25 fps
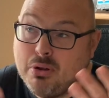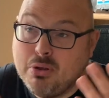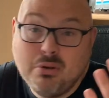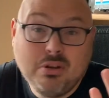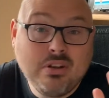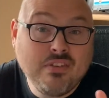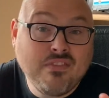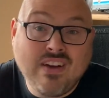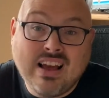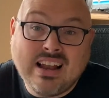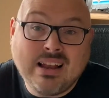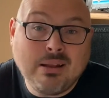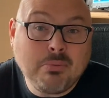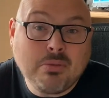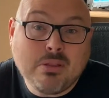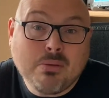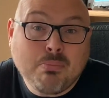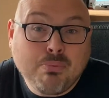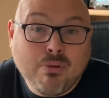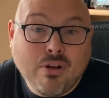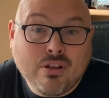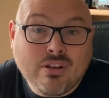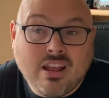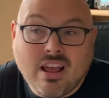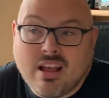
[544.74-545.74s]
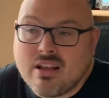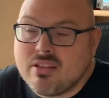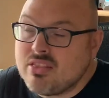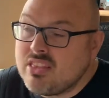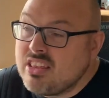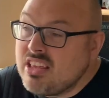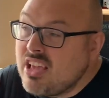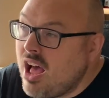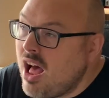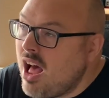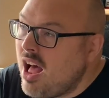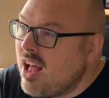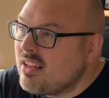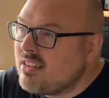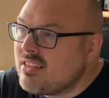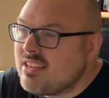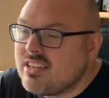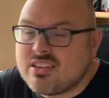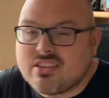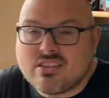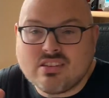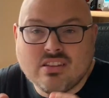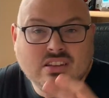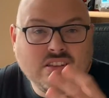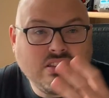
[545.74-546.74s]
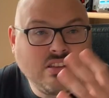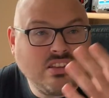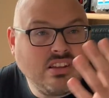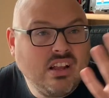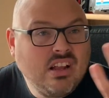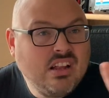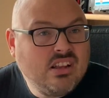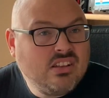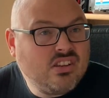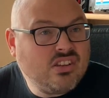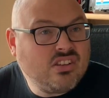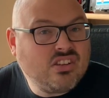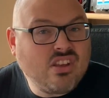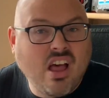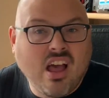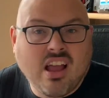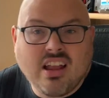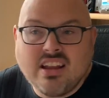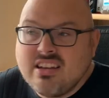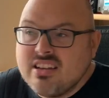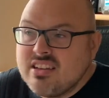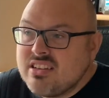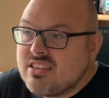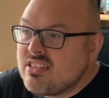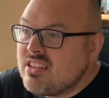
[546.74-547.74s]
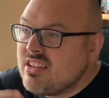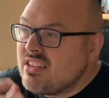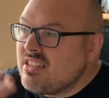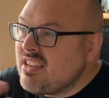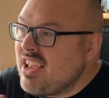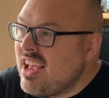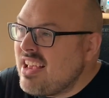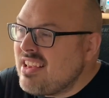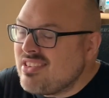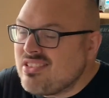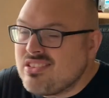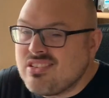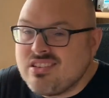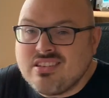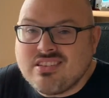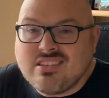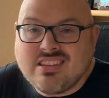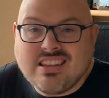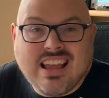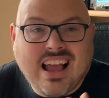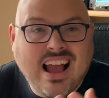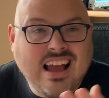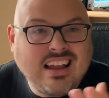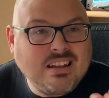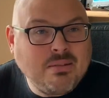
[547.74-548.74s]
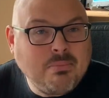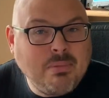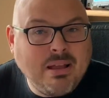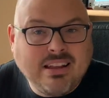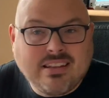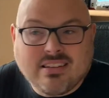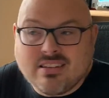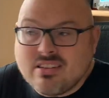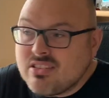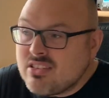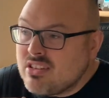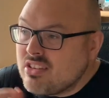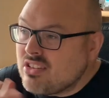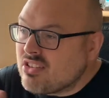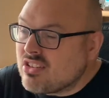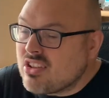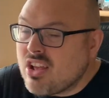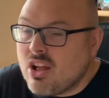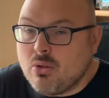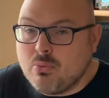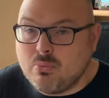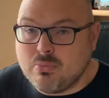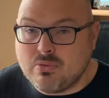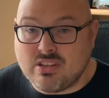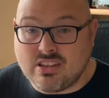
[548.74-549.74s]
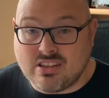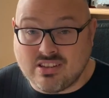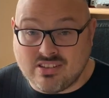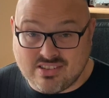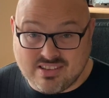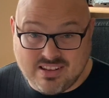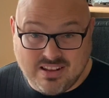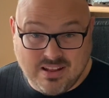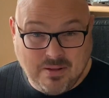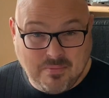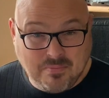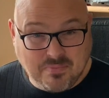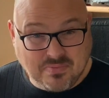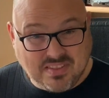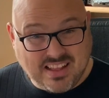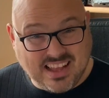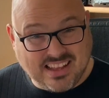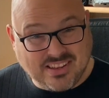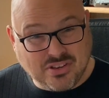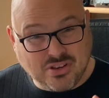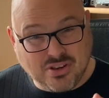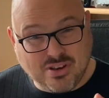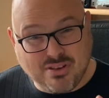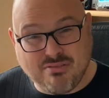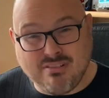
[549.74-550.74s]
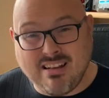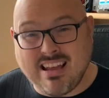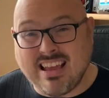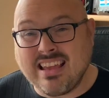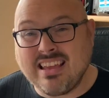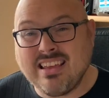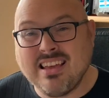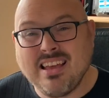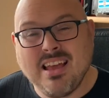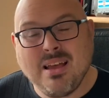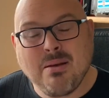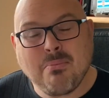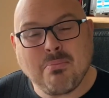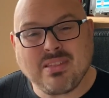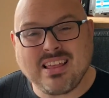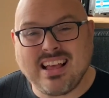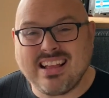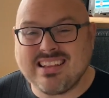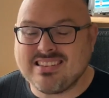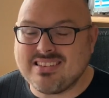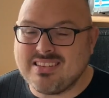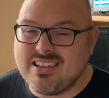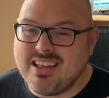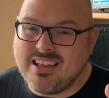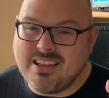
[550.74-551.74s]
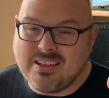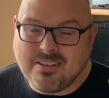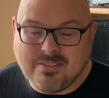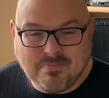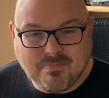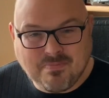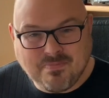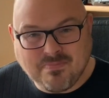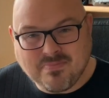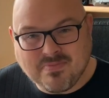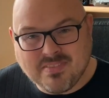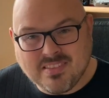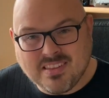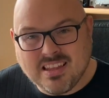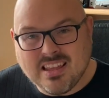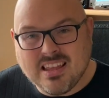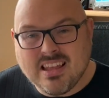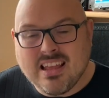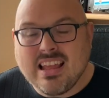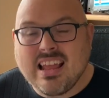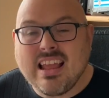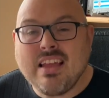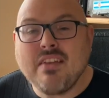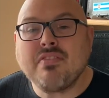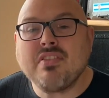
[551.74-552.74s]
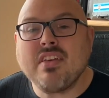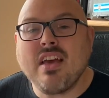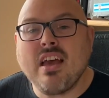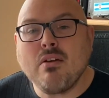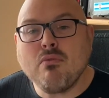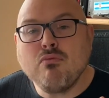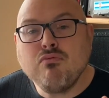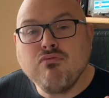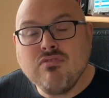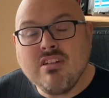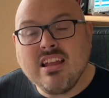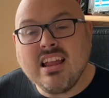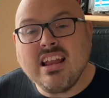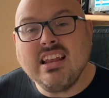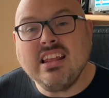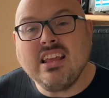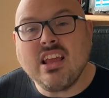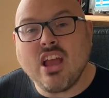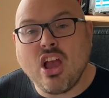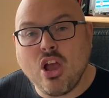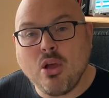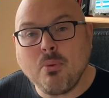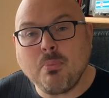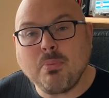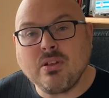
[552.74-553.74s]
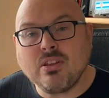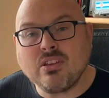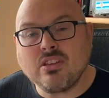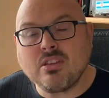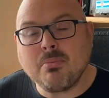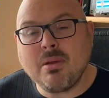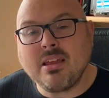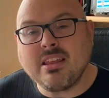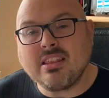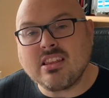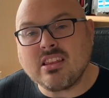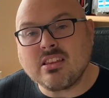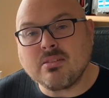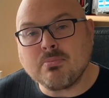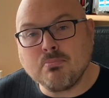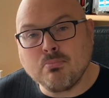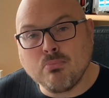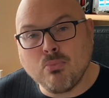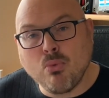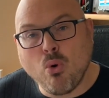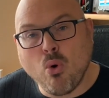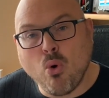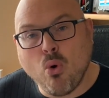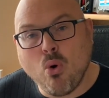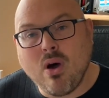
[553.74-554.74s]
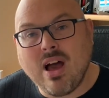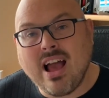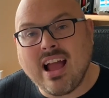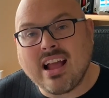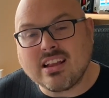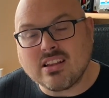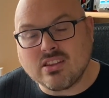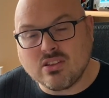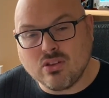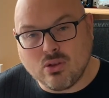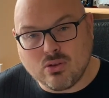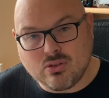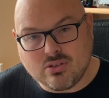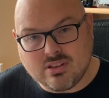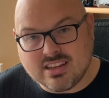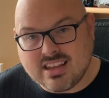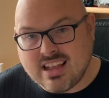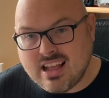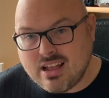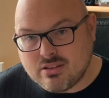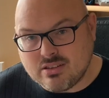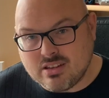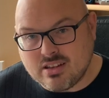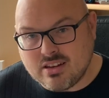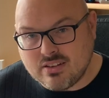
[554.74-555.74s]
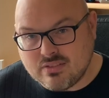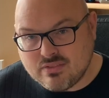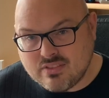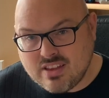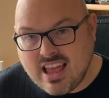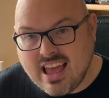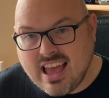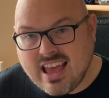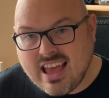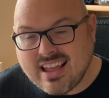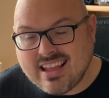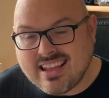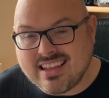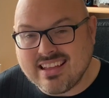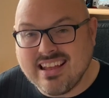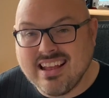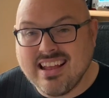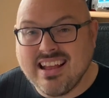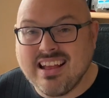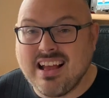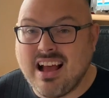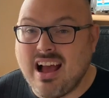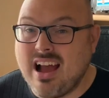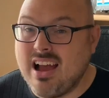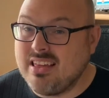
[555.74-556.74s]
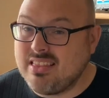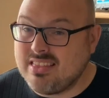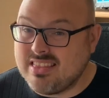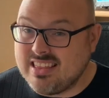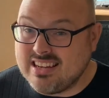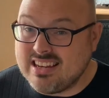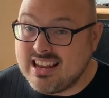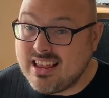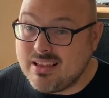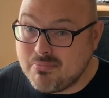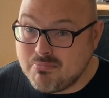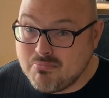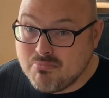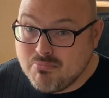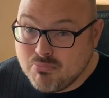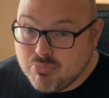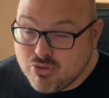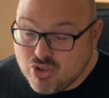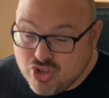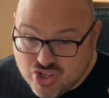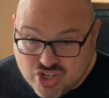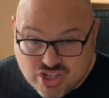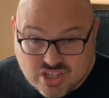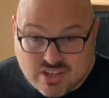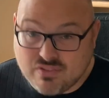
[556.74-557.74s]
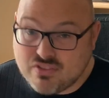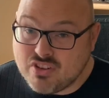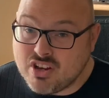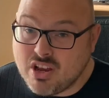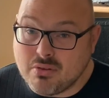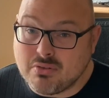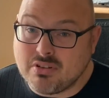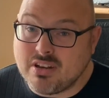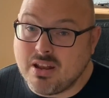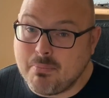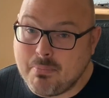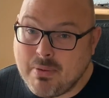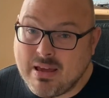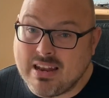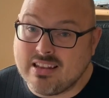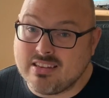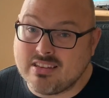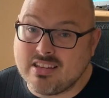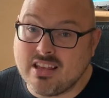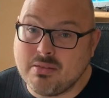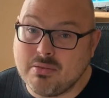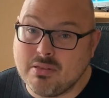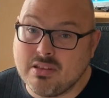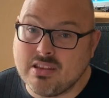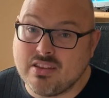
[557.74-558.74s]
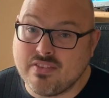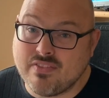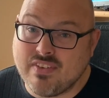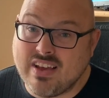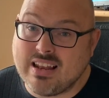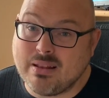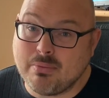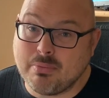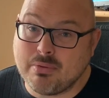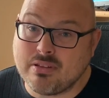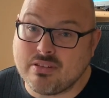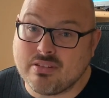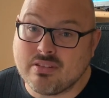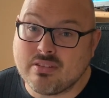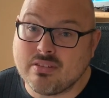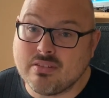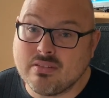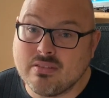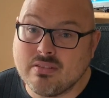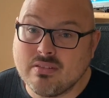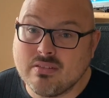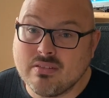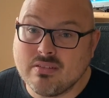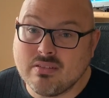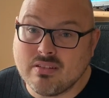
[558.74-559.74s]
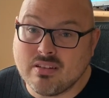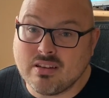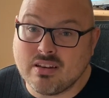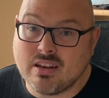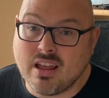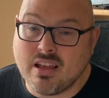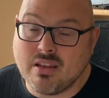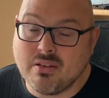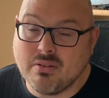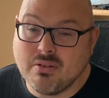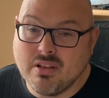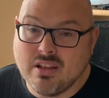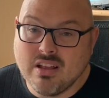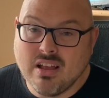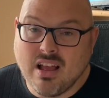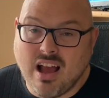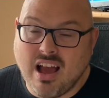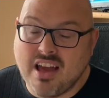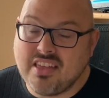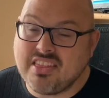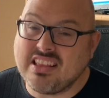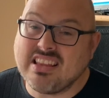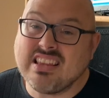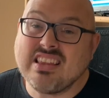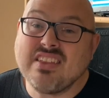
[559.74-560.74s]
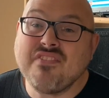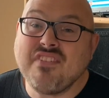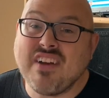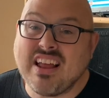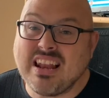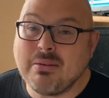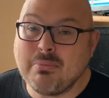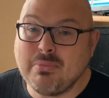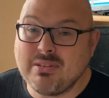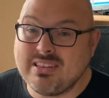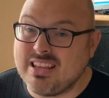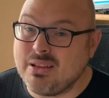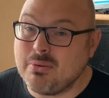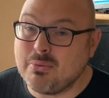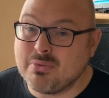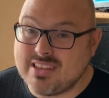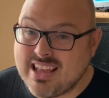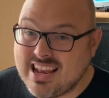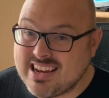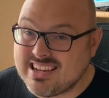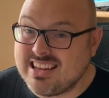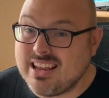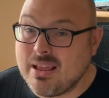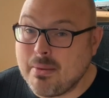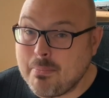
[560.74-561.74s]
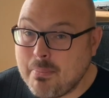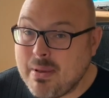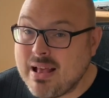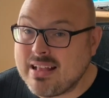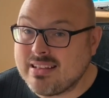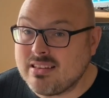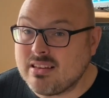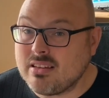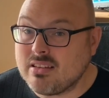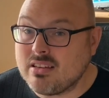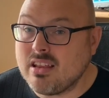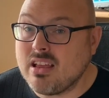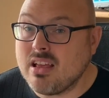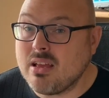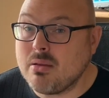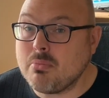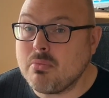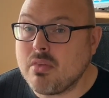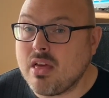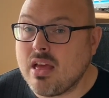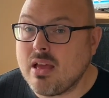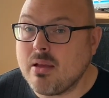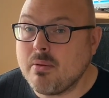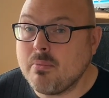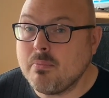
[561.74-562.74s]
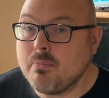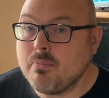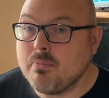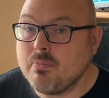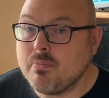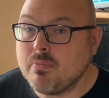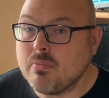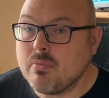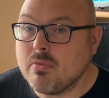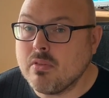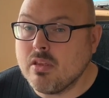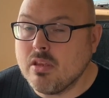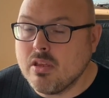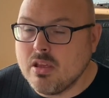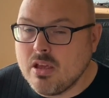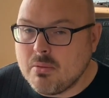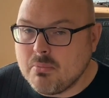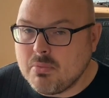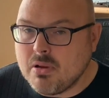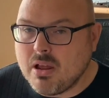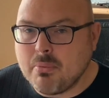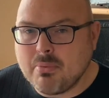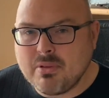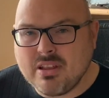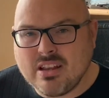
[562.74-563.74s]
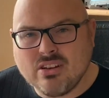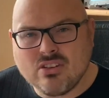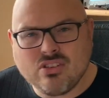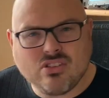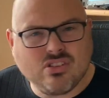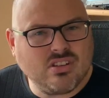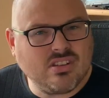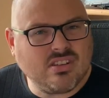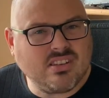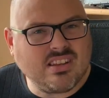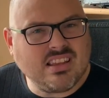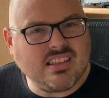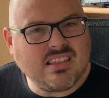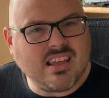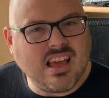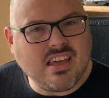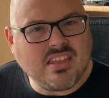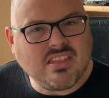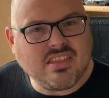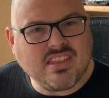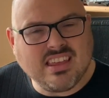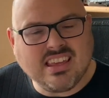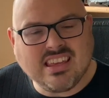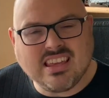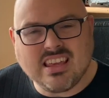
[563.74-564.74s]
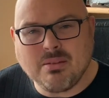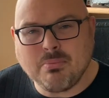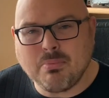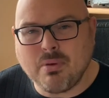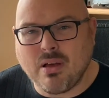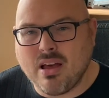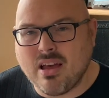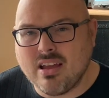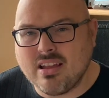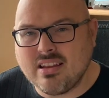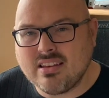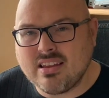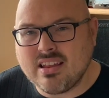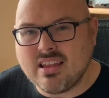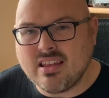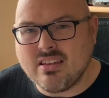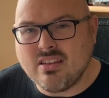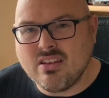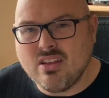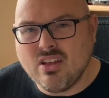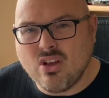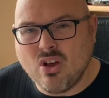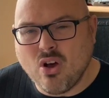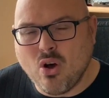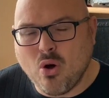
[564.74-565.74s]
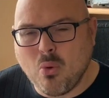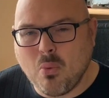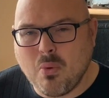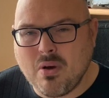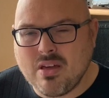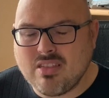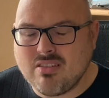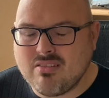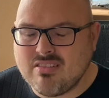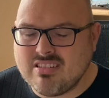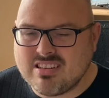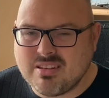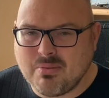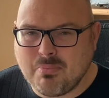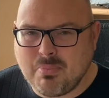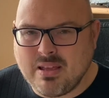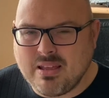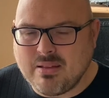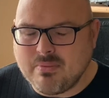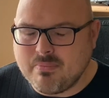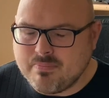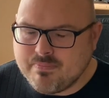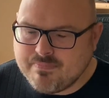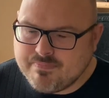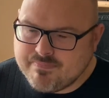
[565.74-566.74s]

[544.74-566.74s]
who develop the product, the artists, the designers, the testers, the animators, the sculptors. That's great. But if they're really hoping to make this more agnostic outside of tech, I think they should have chosen a better term than developers. I think development team was actually a better term there. But I'll be interested to see their thinking behind it, or whether it's a bit...